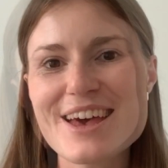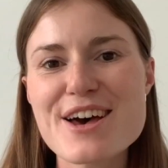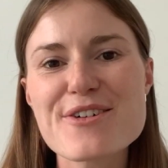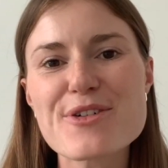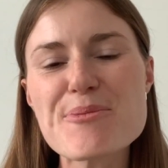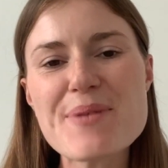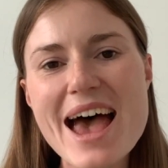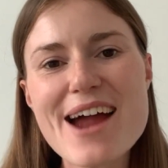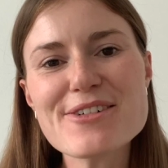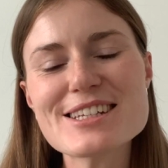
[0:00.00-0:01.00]
For
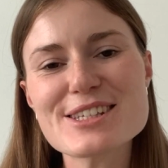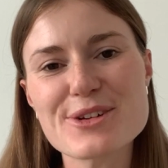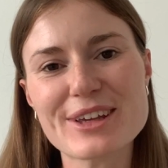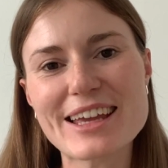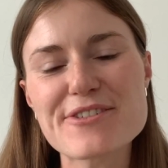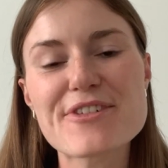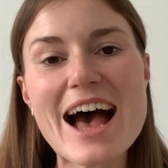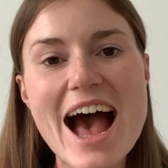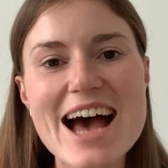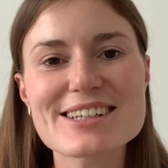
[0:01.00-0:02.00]
parents looking for
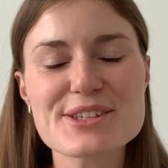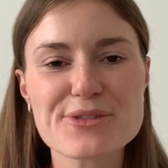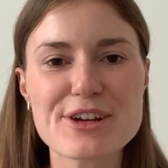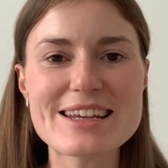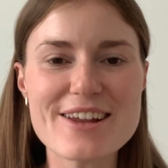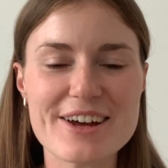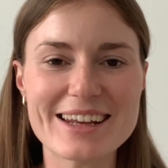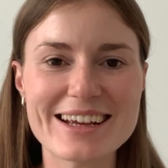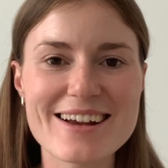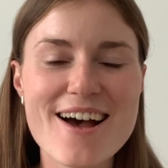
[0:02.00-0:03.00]
hands-free
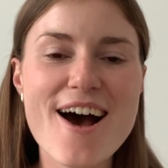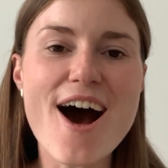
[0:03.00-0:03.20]
learning,